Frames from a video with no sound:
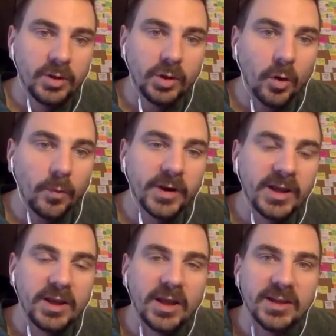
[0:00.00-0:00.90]

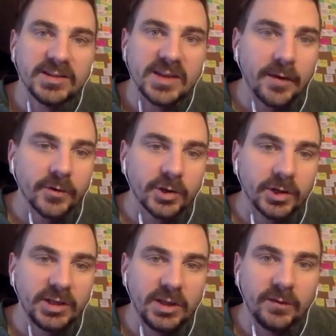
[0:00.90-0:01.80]
Nobody is ever going
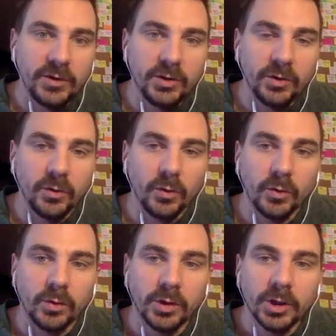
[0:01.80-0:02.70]
to give you,